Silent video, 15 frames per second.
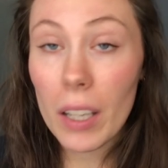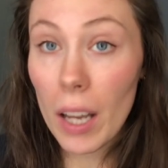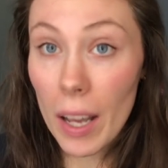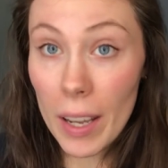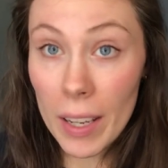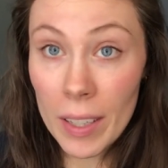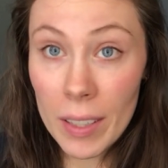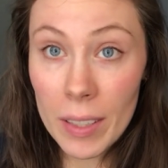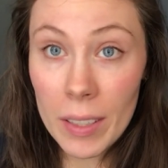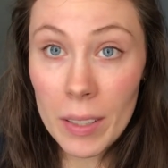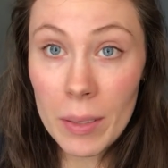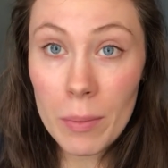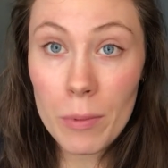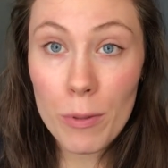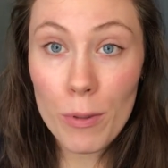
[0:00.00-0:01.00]

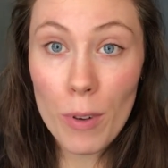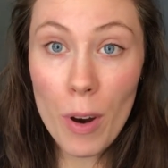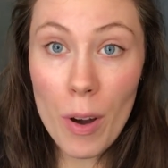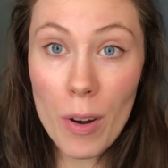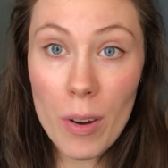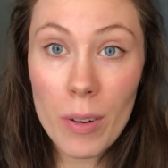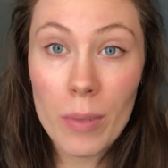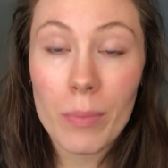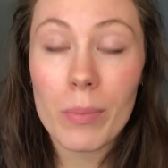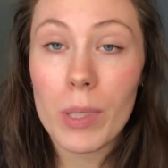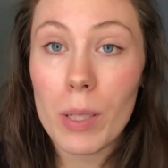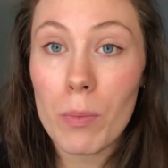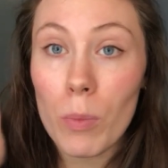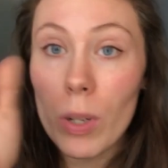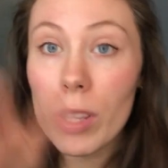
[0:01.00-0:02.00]
came from
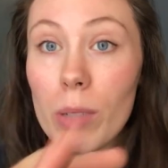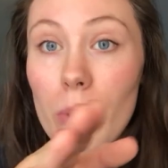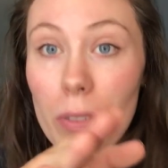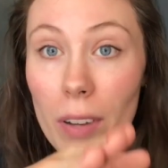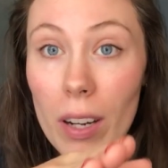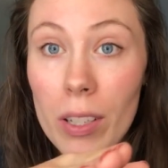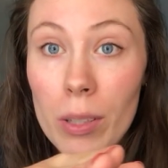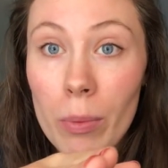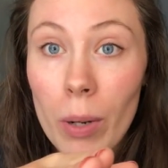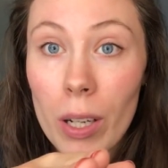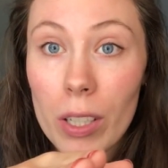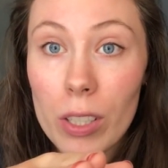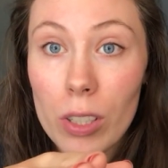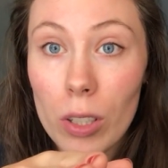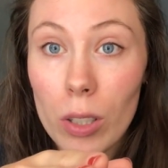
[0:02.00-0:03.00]
some wood that we found in the
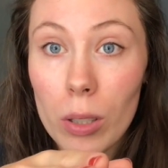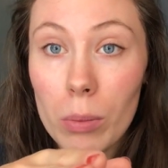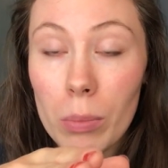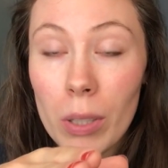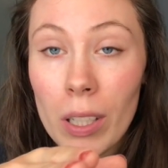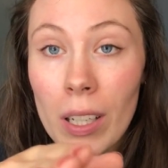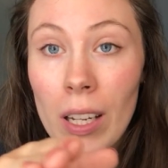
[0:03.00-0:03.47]
workshop,